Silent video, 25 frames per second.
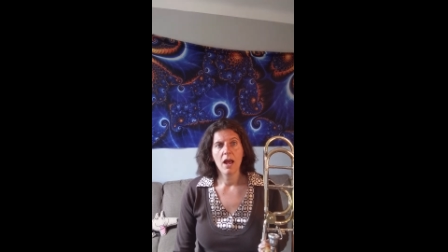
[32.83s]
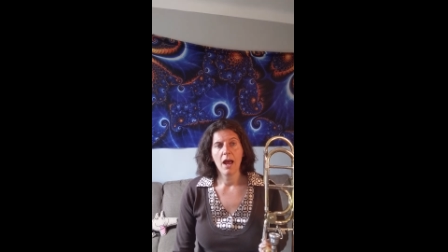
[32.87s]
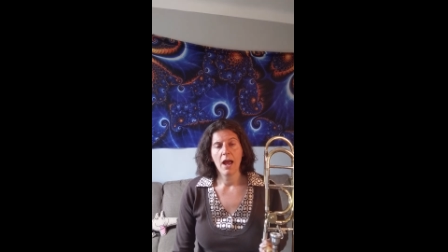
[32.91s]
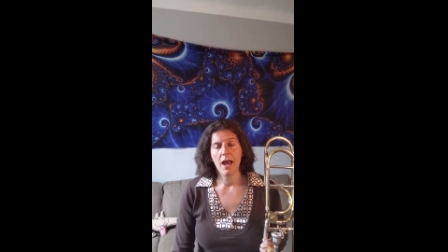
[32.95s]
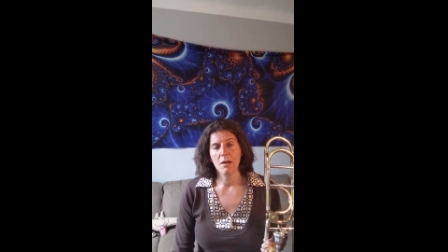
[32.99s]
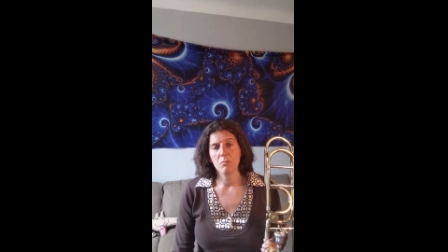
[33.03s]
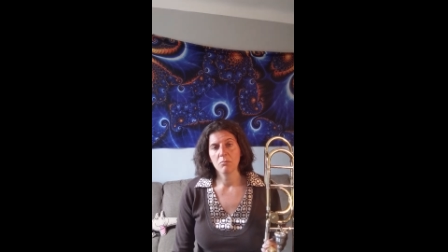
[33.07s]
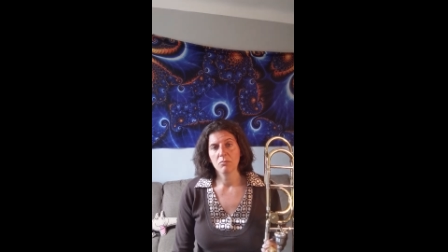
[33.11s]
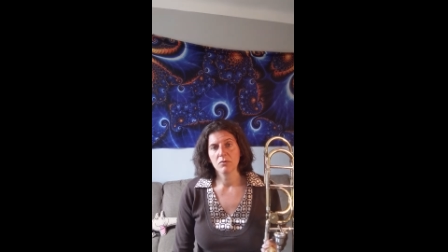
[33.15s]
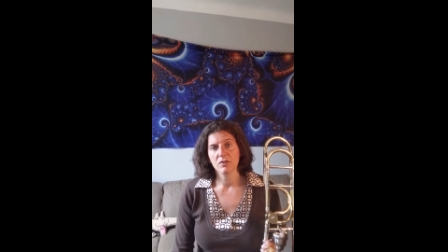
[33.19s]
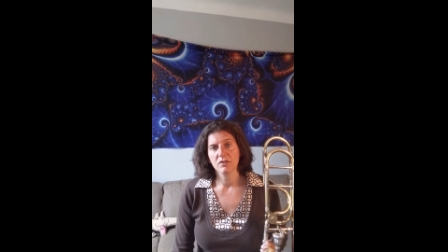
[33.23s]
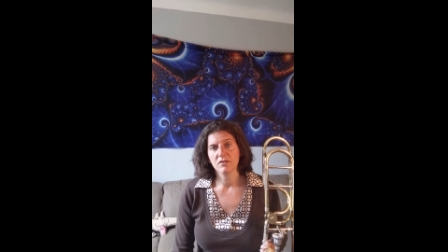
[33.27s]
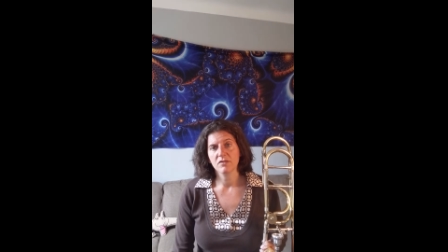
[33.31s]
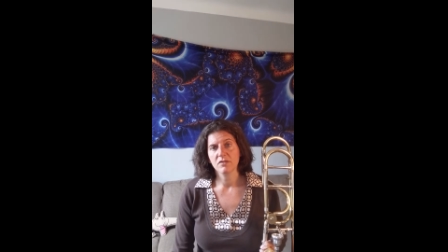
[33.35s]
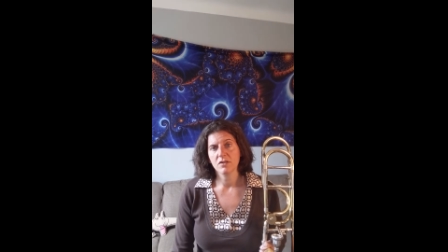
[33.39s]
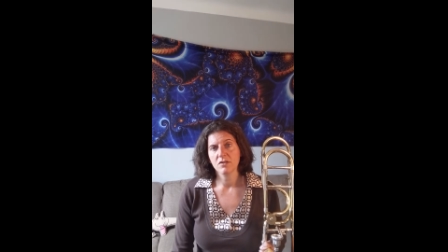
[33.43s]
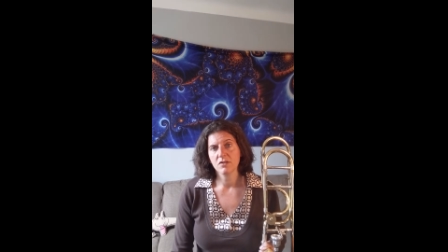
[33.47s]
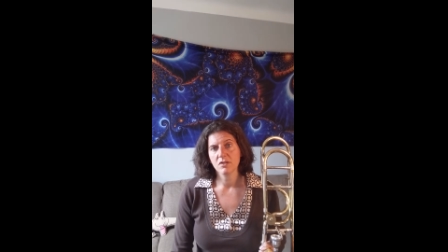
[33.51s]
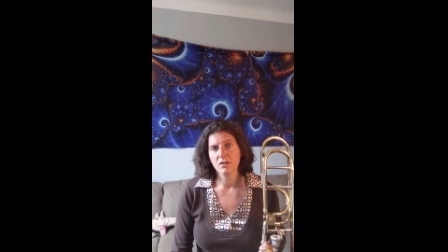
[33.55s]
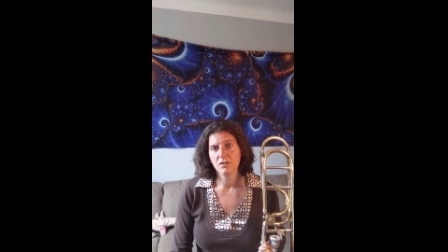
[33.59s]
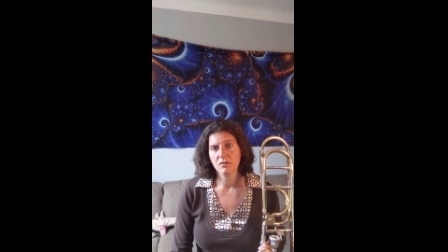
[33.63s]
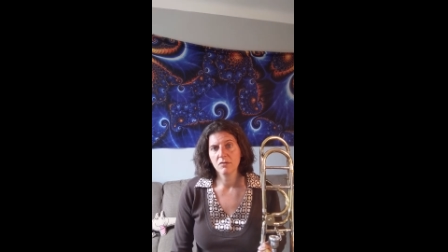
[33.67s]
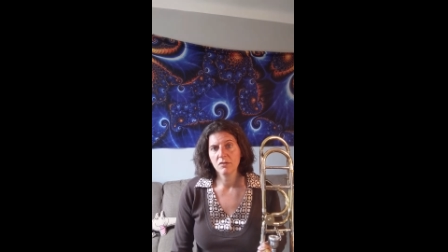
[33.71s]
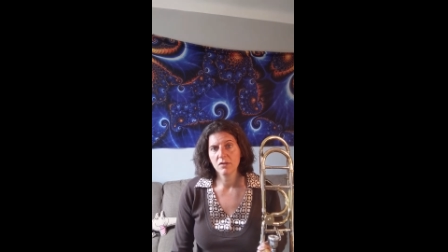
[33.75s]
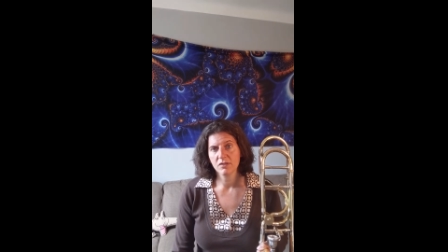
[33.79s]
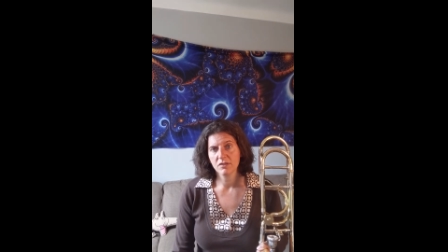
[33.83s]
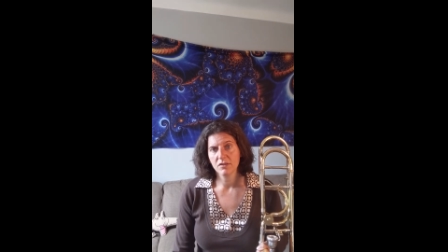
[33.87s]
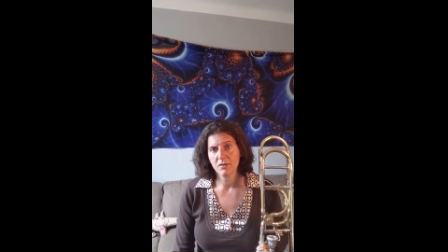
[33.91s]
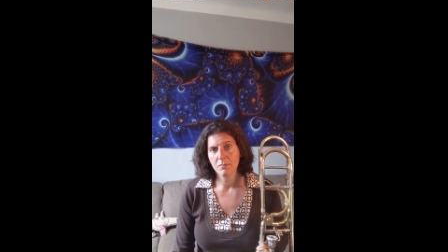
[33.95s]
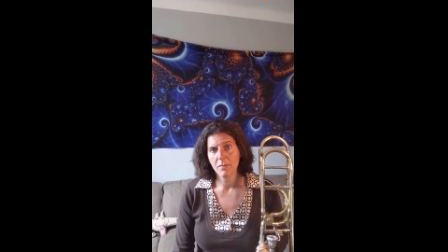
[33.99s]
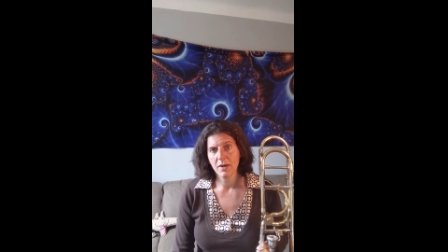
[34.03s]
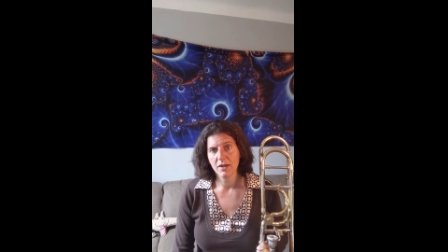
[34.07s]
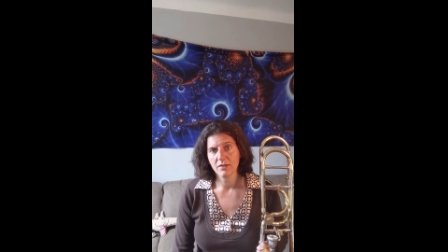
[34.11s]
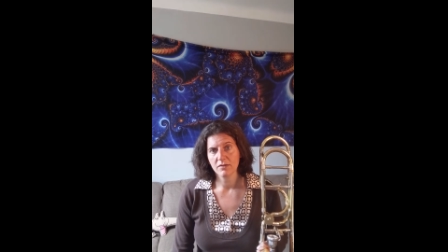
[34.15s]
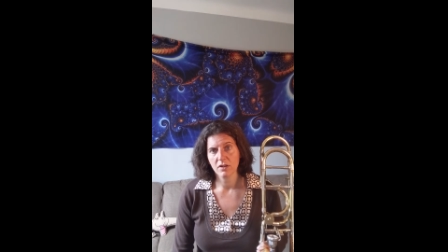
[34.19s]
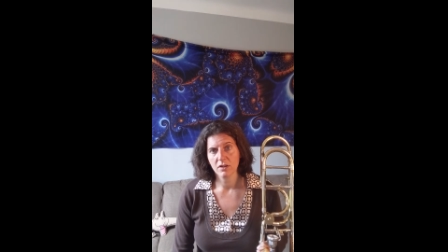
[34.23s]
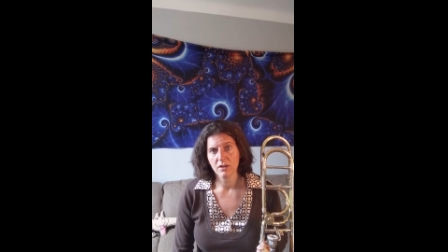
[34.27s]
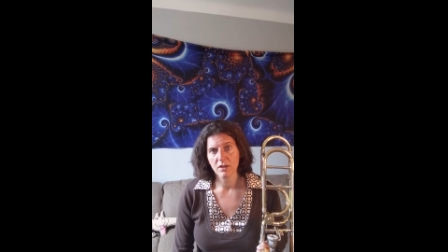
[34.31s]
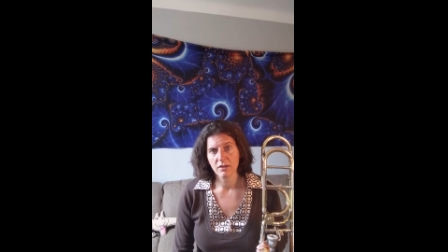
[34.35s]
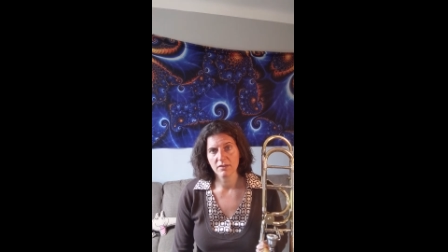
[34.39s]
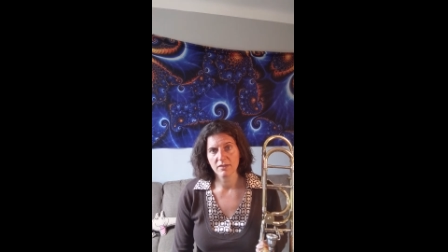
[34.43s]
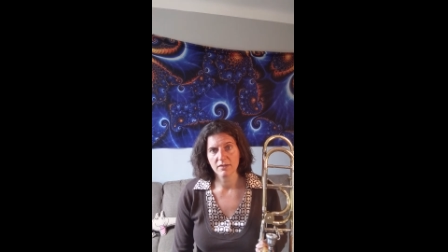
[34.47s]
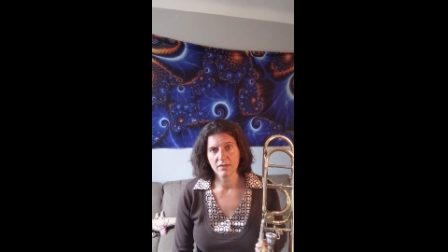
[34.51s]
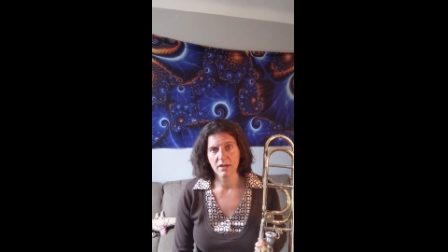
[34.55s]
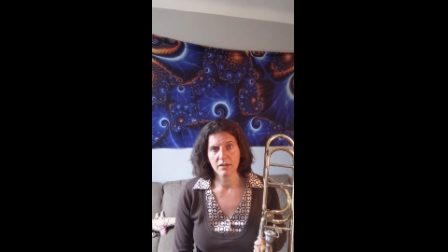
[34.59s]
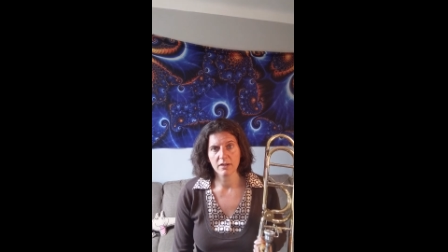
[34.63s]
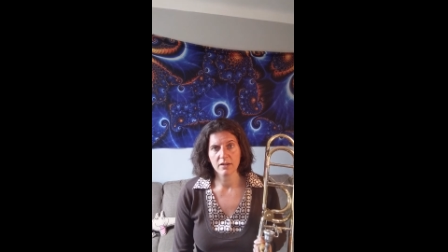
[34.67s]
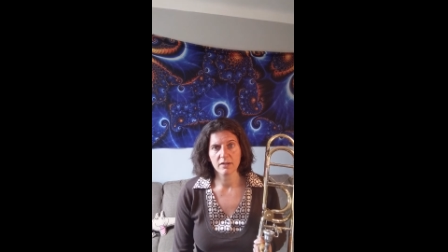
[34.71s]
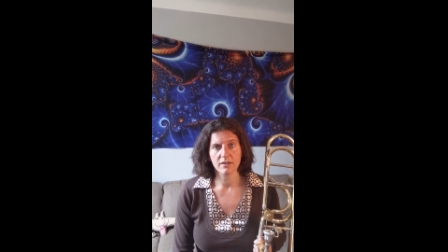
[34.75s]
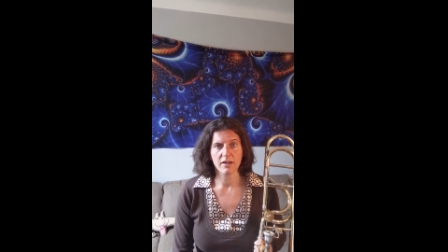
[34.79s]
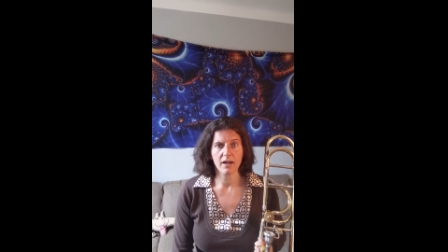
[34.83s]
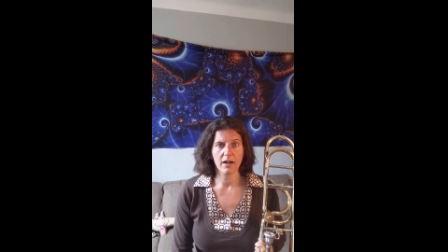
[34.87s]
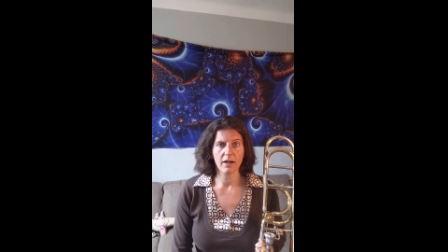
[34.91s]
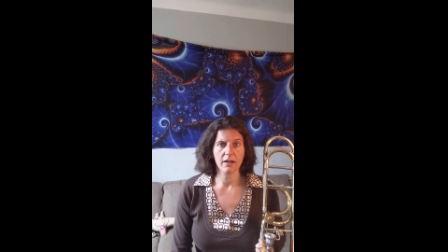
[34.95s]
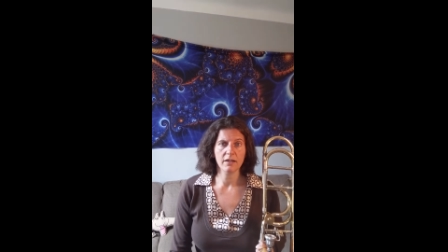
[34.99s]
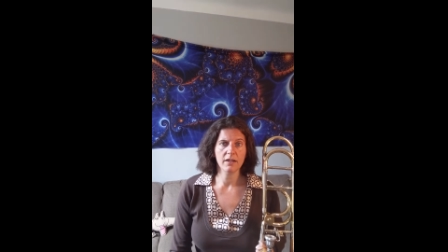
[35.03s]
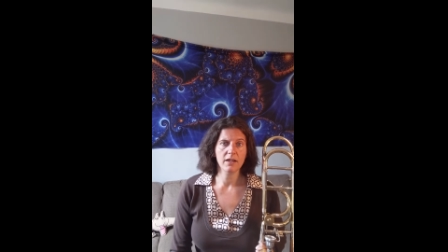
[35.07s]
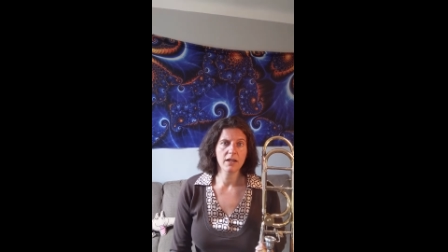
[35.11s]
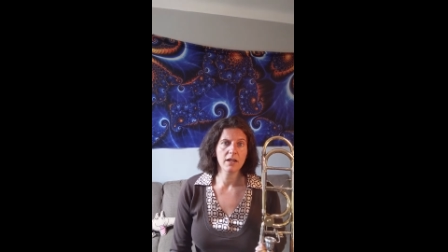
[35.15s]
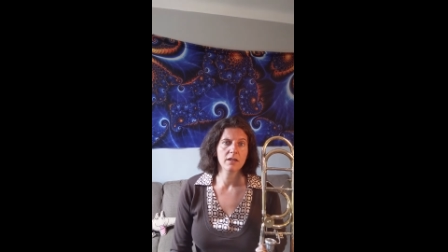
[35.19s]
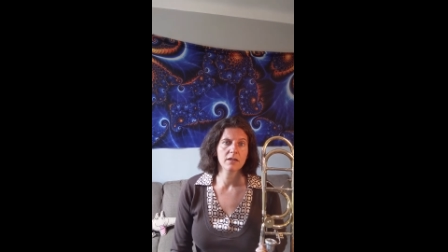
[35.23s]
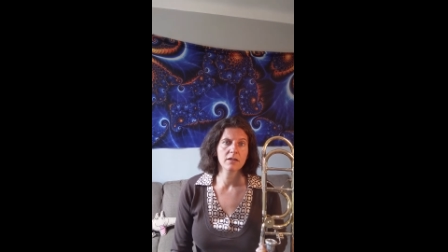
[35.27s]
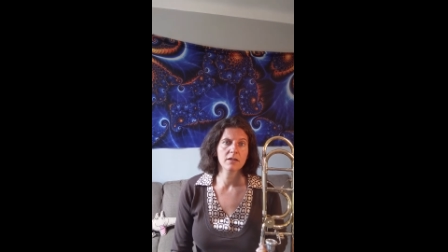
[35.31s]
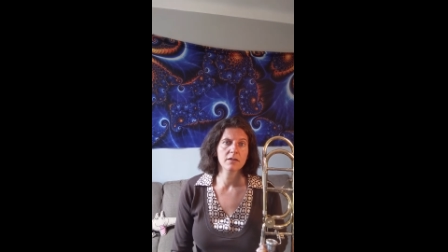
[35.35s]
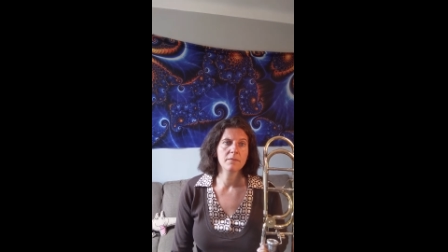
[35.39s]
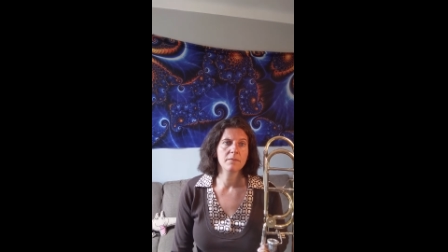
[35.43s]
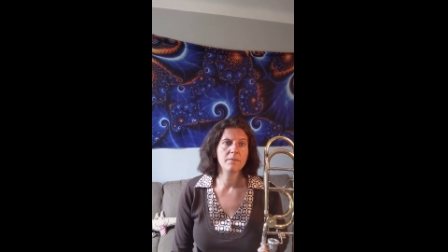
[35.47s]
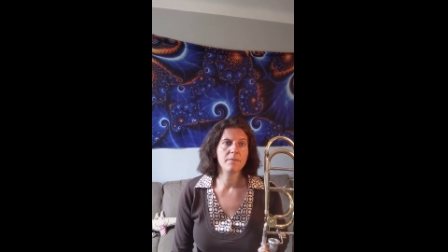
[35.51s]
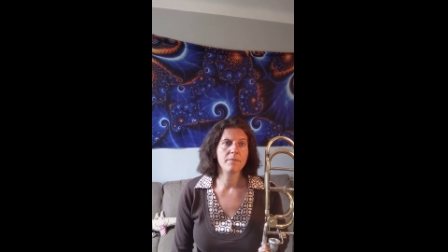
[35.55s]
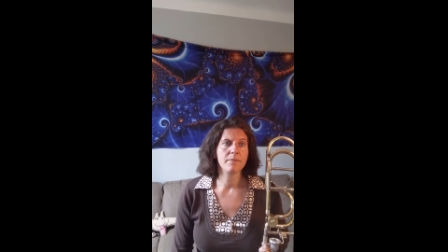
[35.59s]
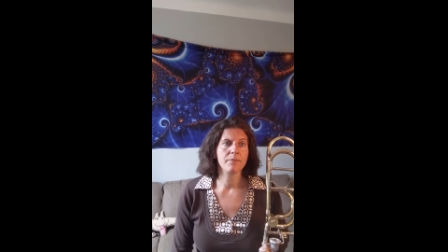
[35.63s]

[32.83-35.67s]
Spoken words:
and precision of this amazing extended technique.